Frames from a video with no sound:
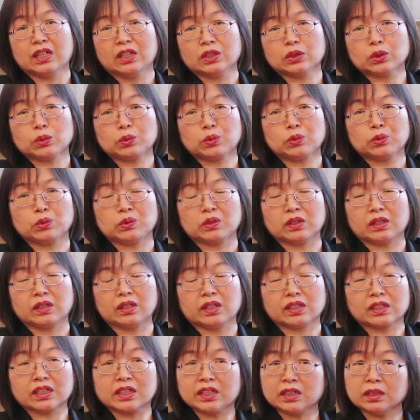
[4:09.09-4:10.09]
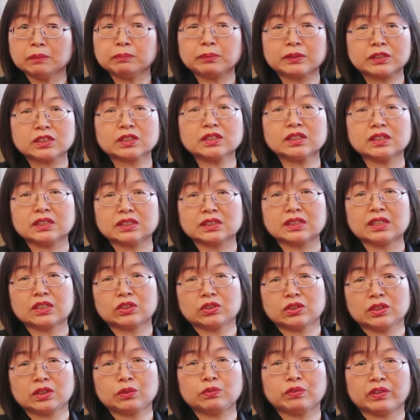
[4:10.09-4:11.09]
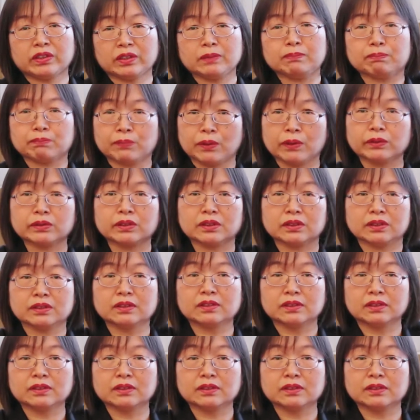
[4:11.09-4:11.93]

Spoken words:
So a clearer picture is actually very important.